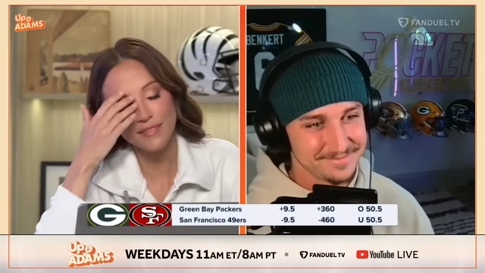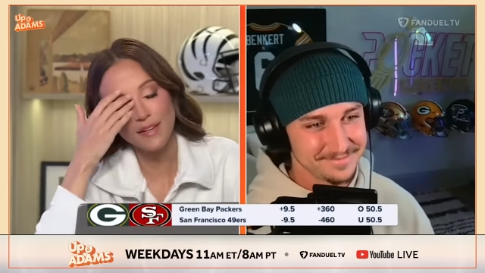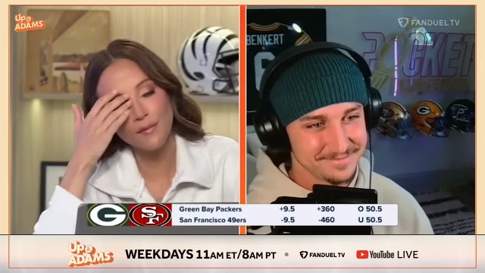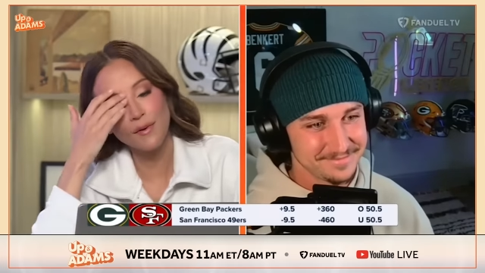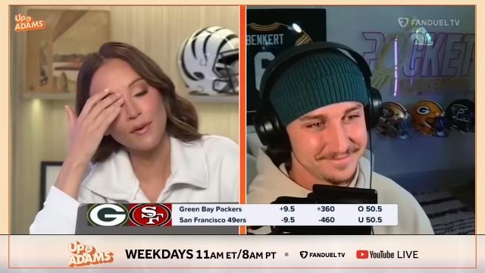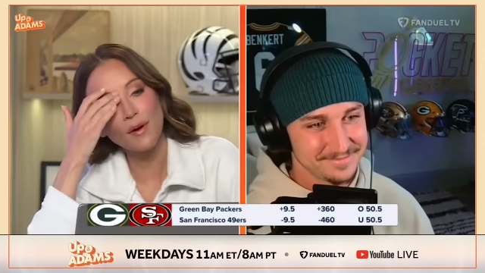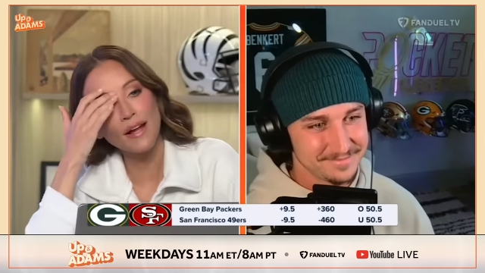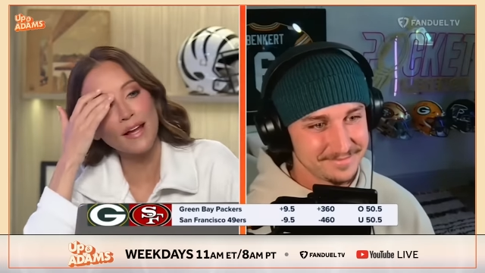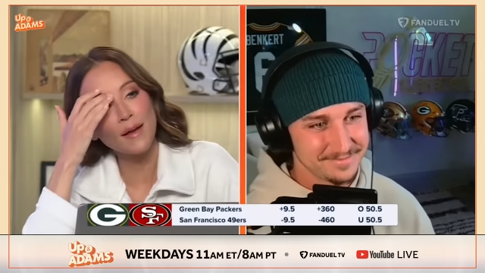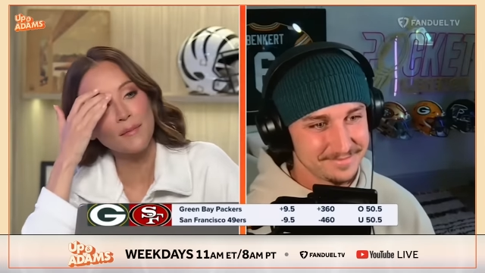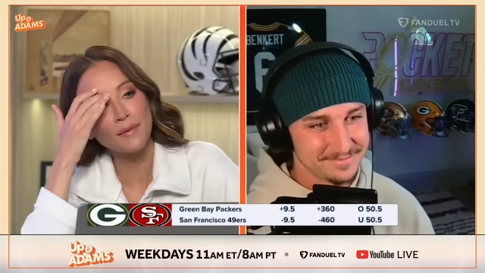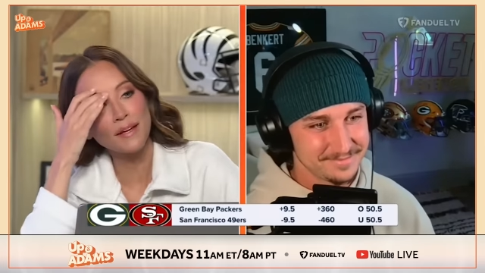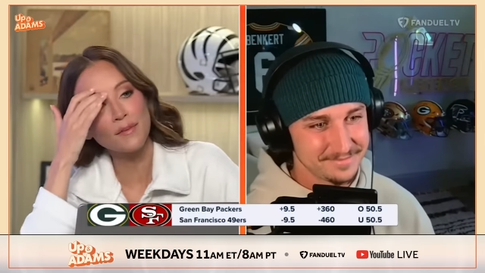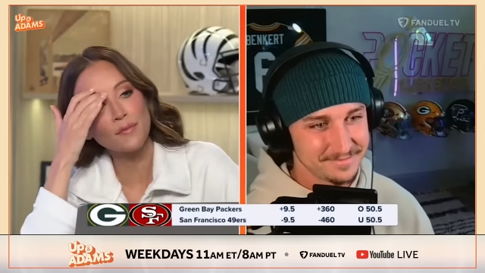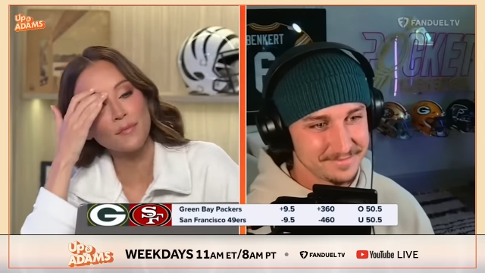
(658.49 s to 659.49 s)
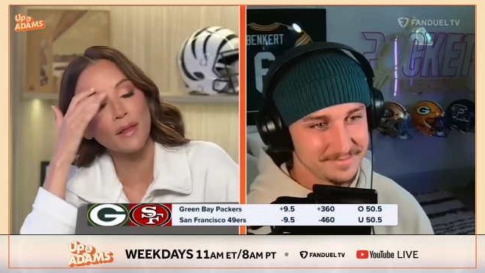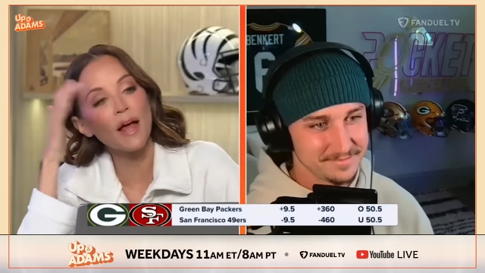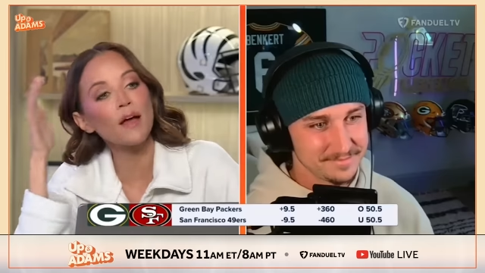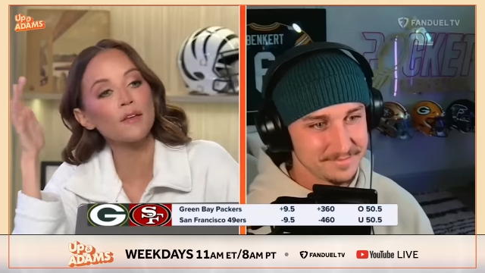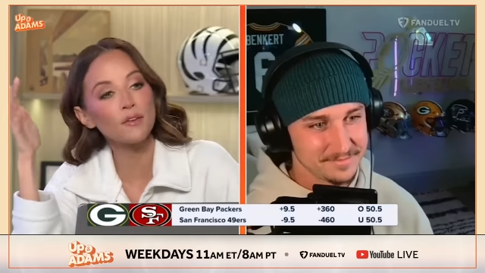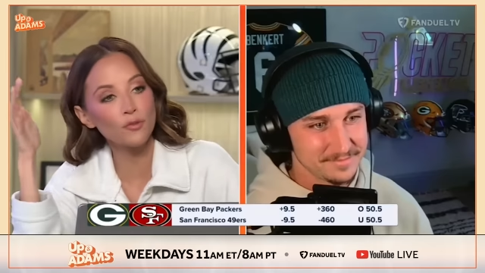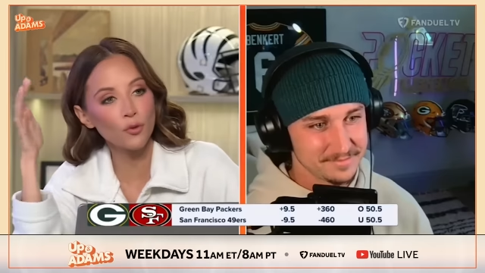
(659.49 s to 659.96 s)

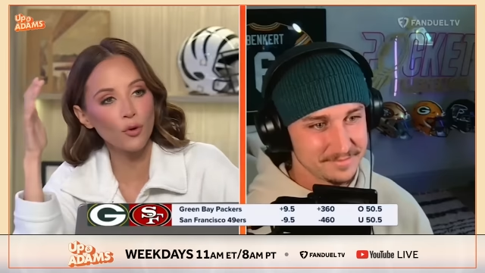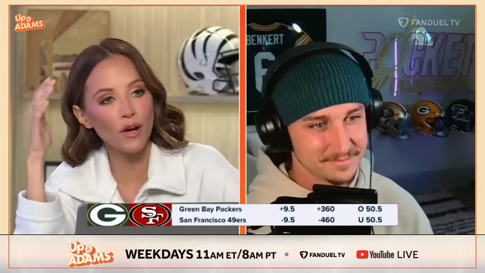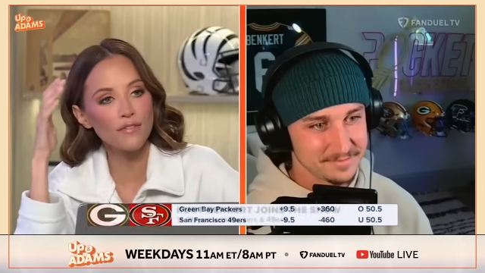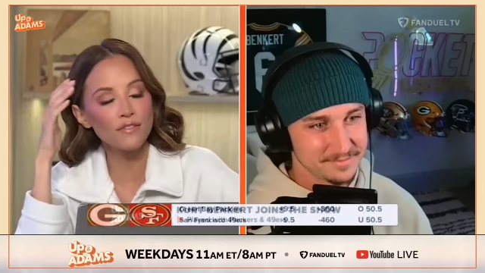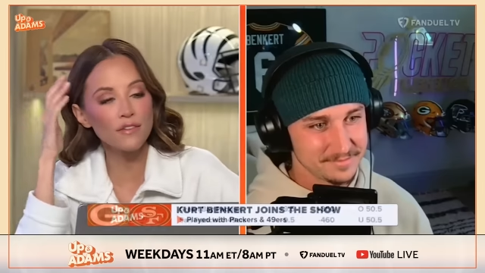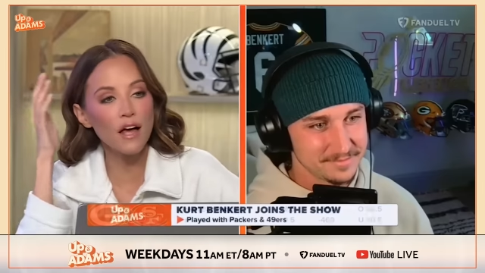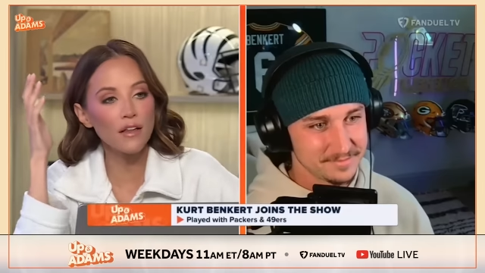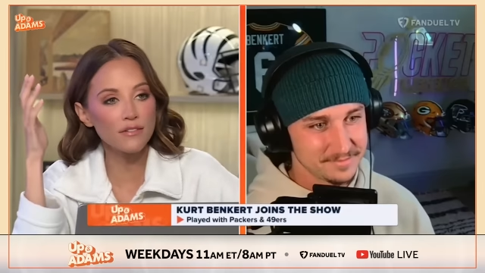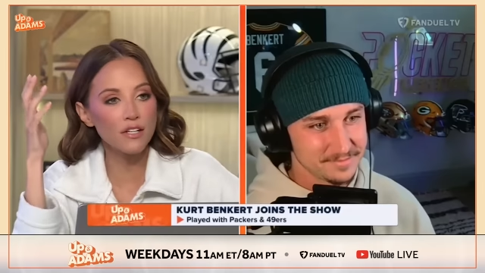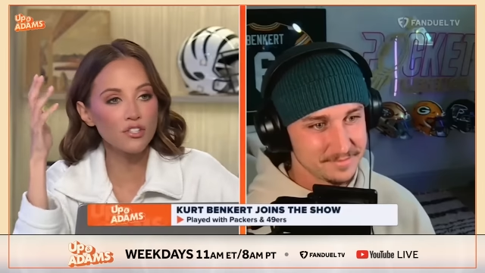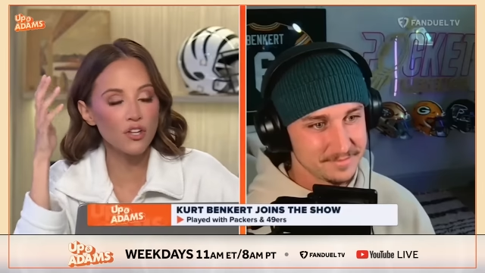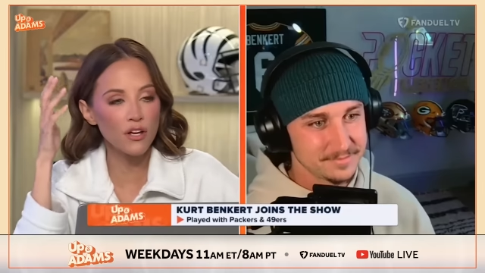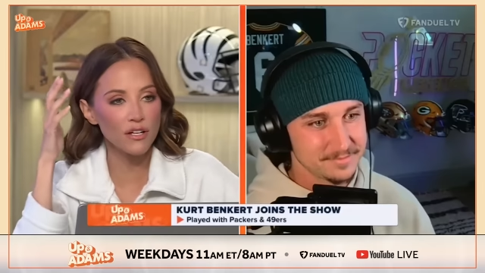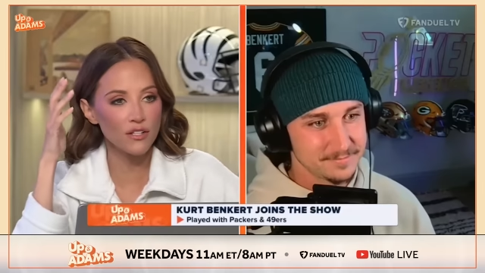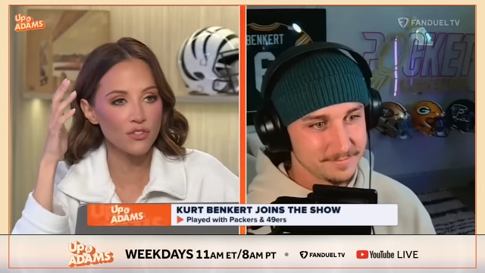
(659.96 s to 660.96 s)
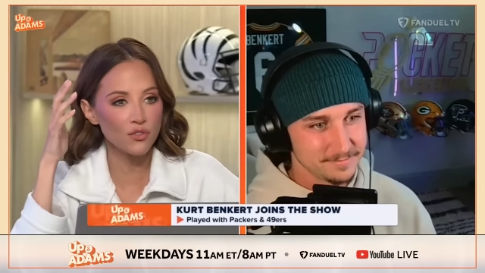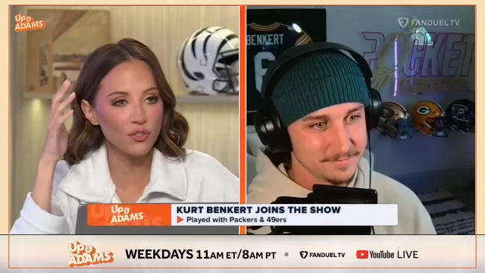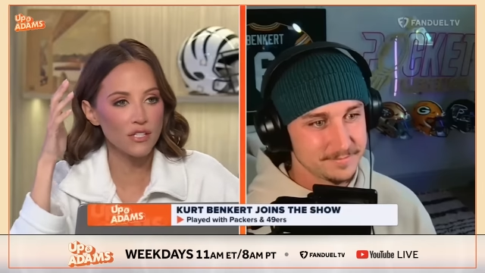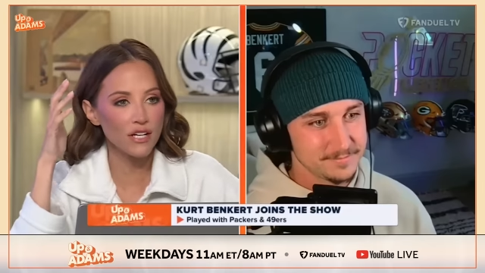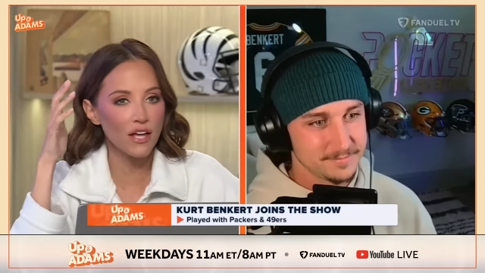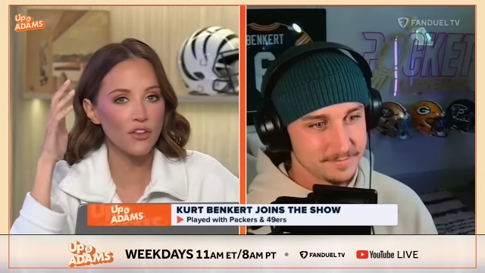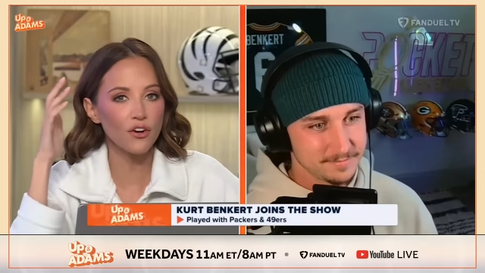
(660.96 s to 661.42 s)
Speaker 1: LaFleur have such long history
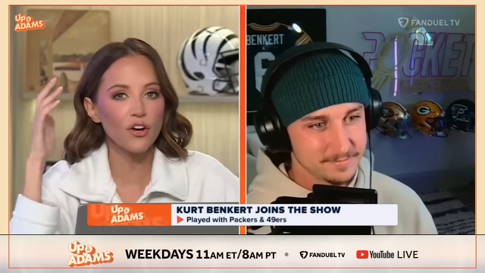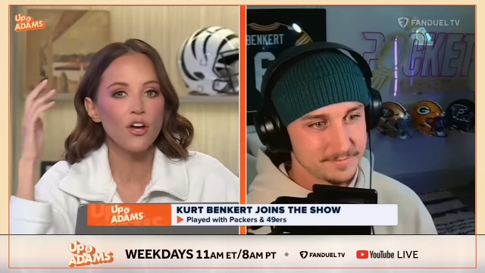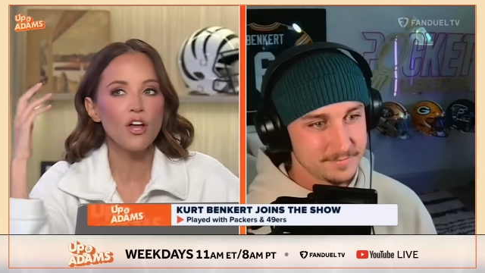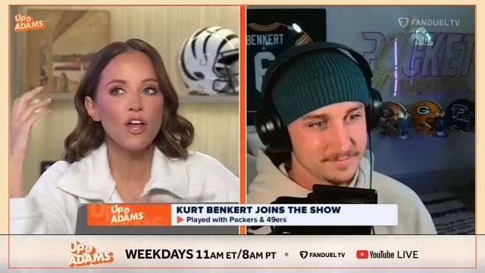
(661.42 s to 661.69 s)
together.